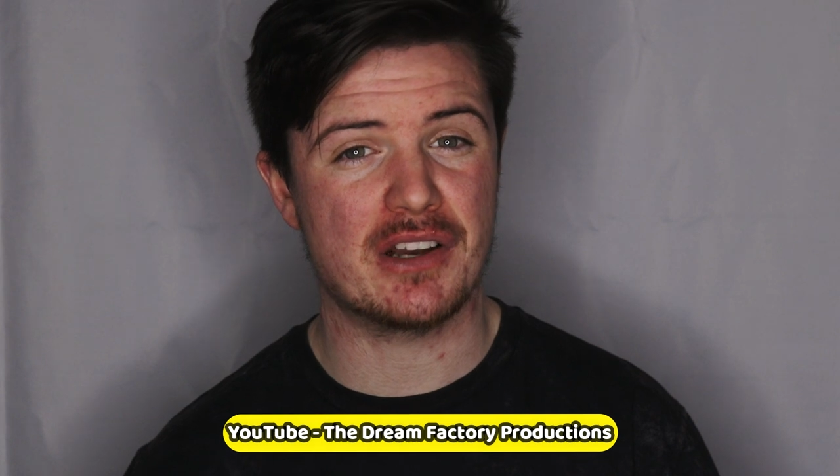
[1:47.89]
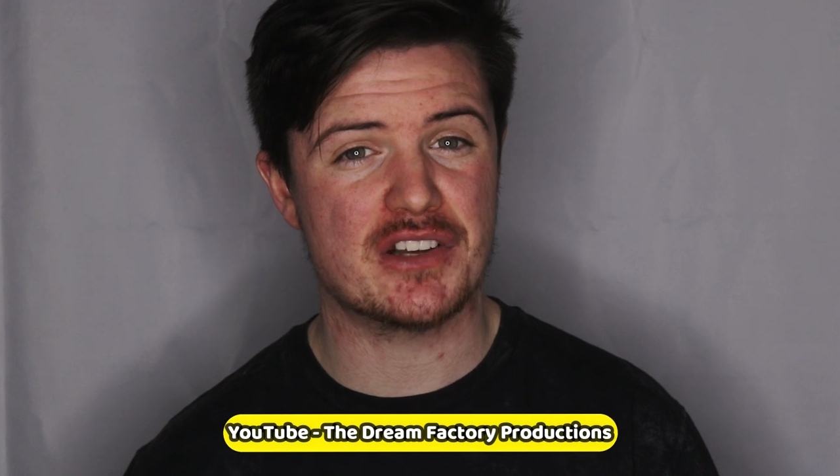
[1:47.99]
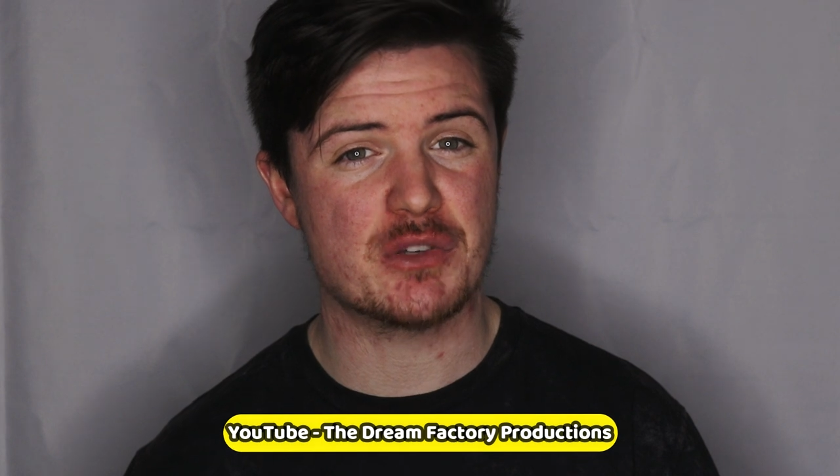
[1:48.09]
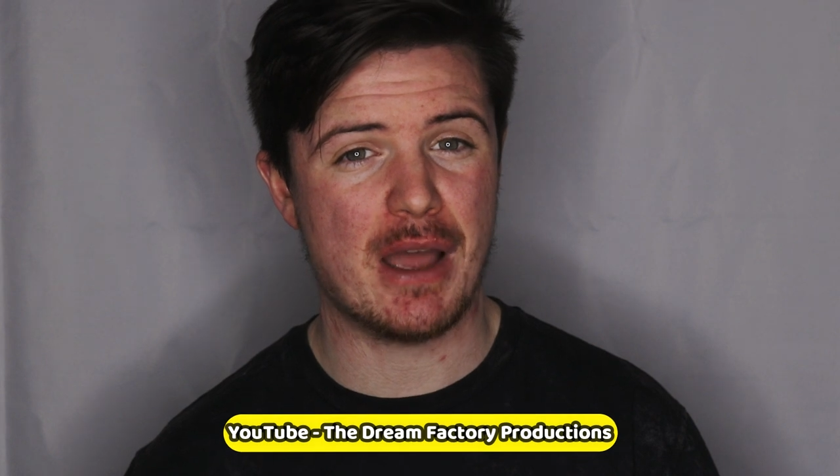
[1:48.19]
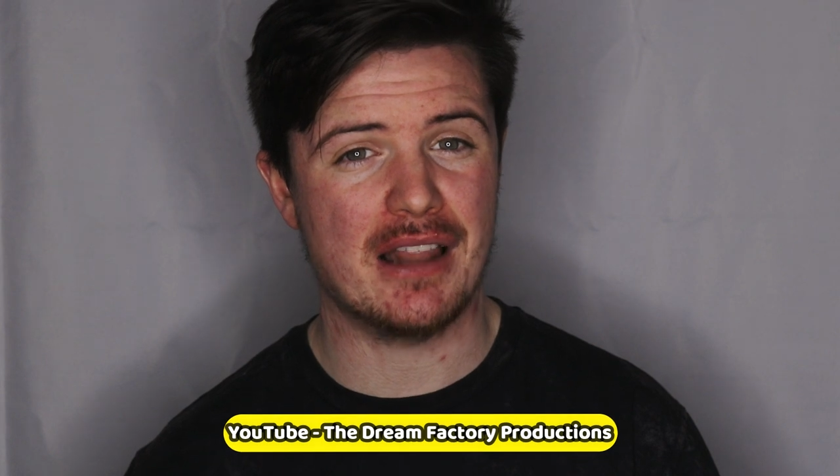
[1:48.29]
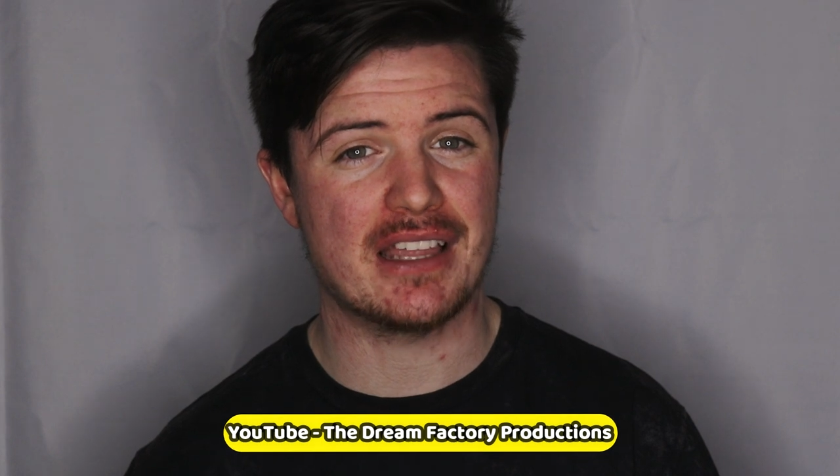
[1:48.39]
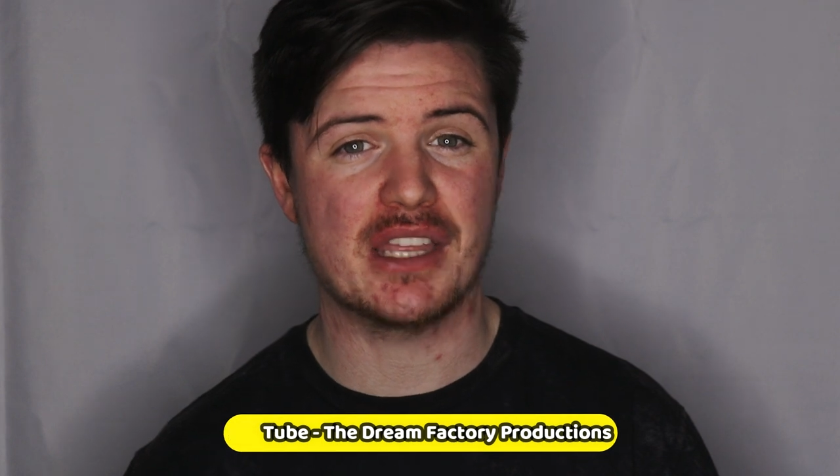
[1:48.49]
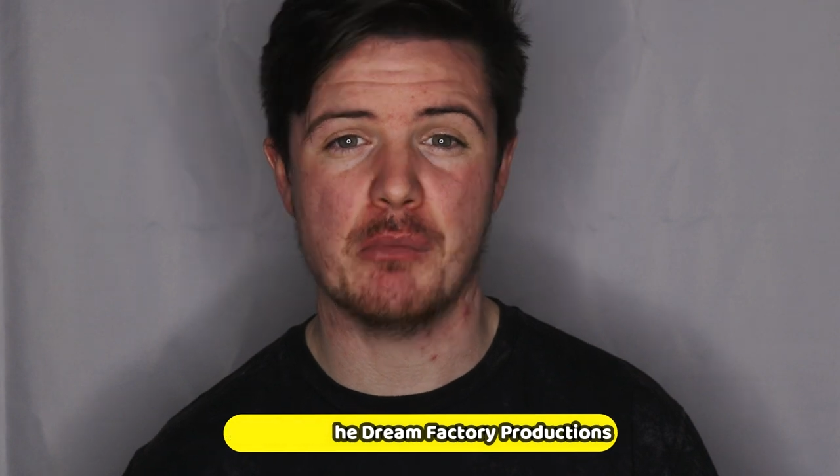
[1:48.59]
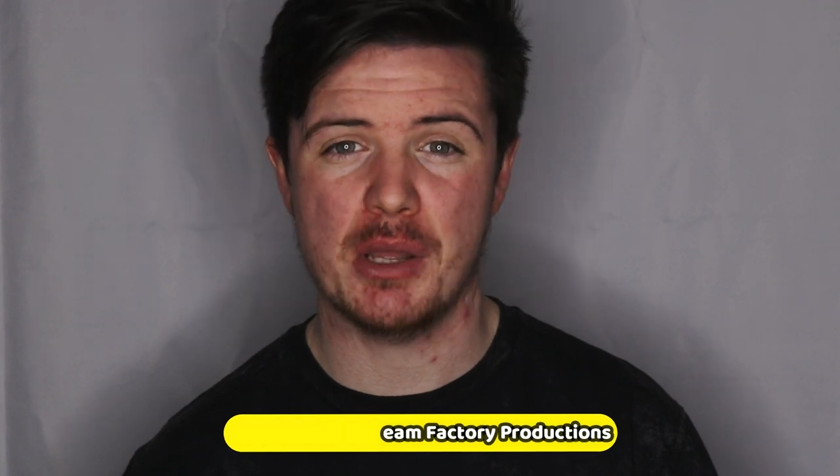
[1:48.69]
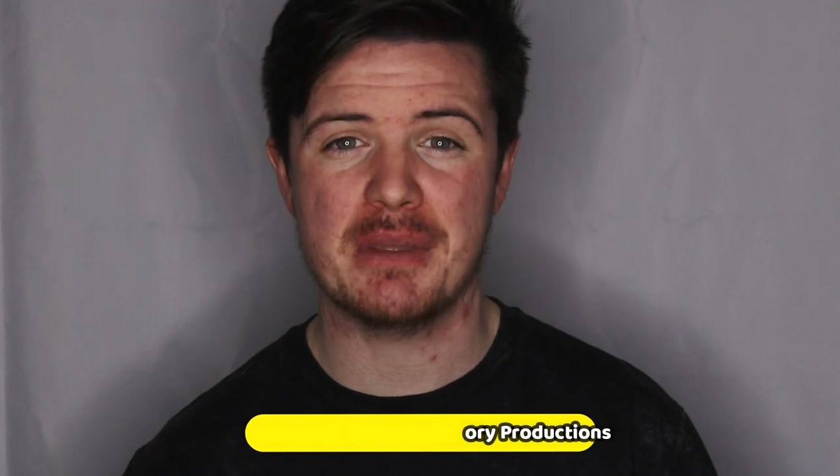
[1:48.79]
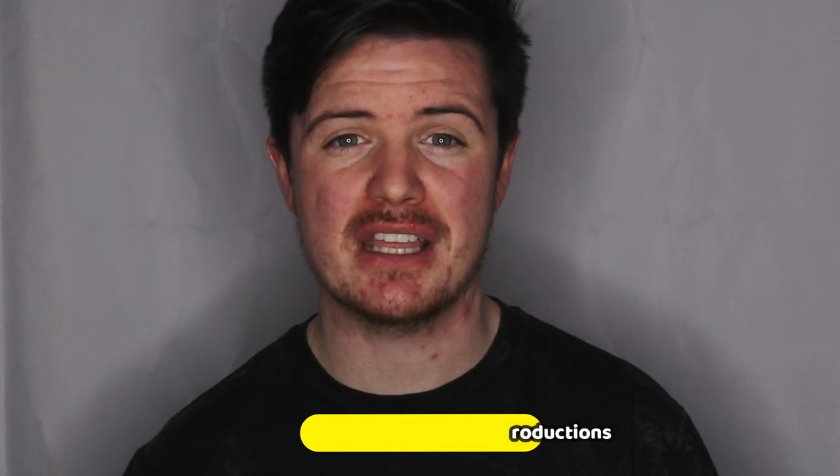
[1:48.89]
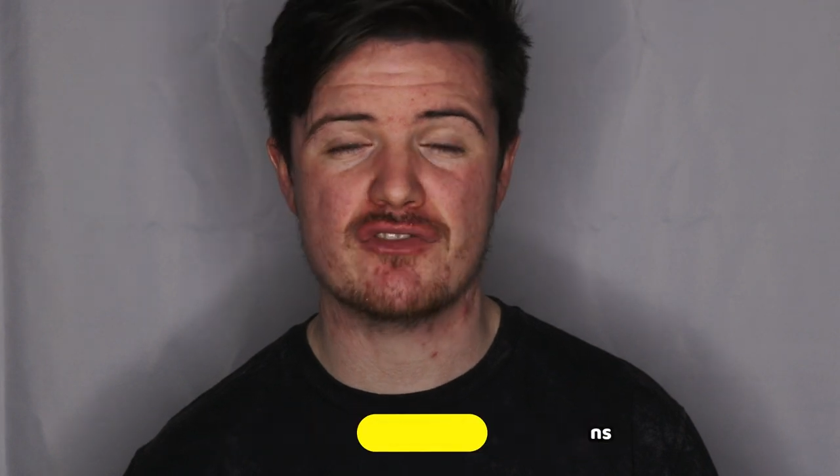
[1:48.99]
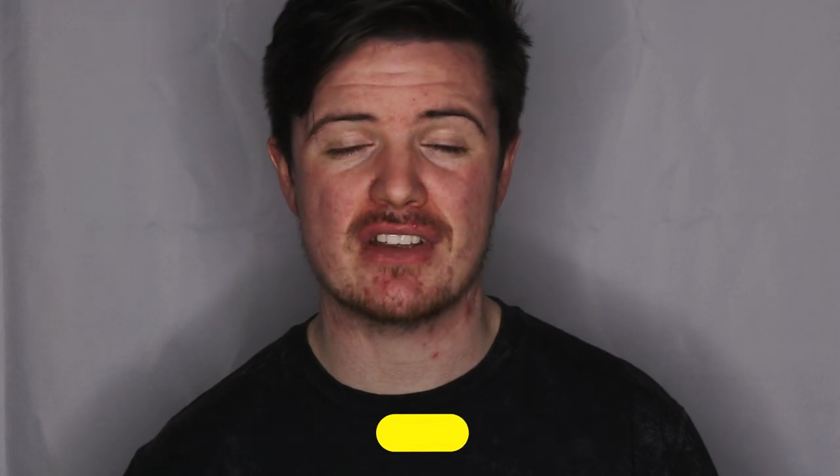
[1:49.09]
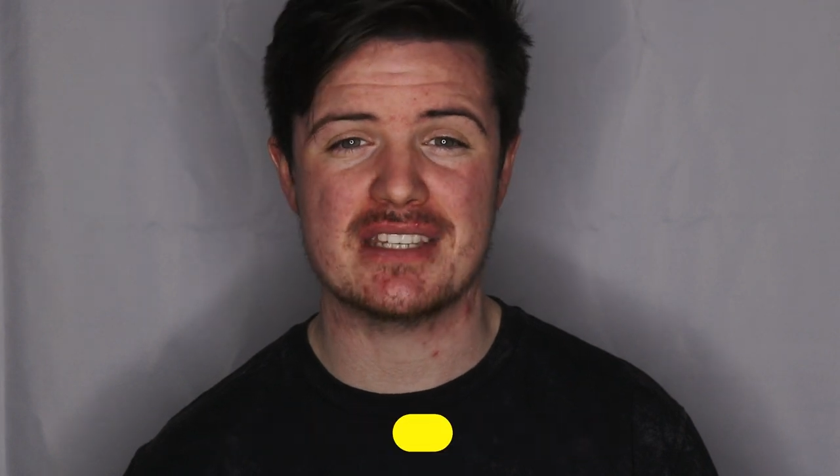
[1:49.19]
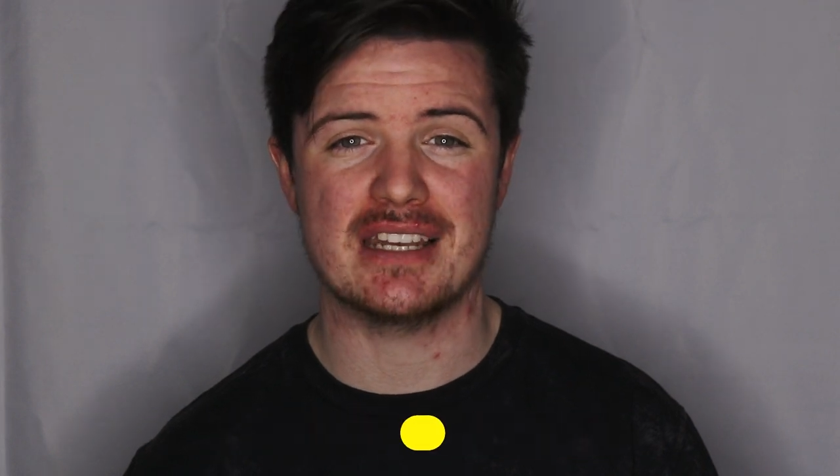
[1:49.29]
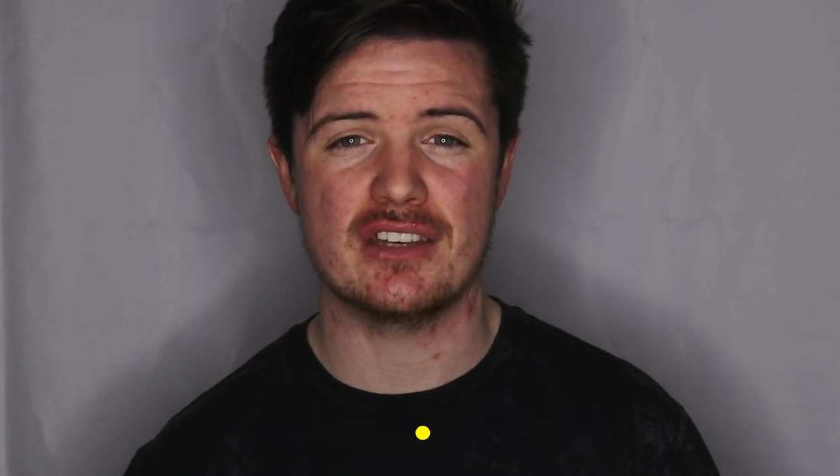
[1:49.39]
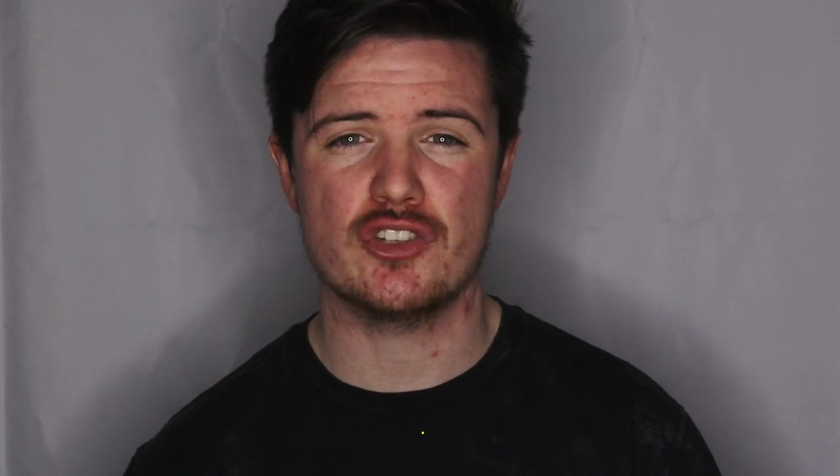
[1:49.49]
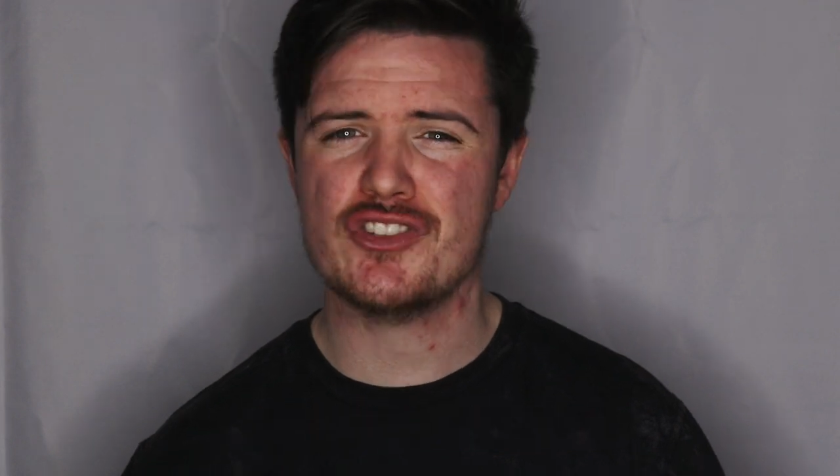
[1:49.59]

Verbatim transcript: there as well that you might be interested in,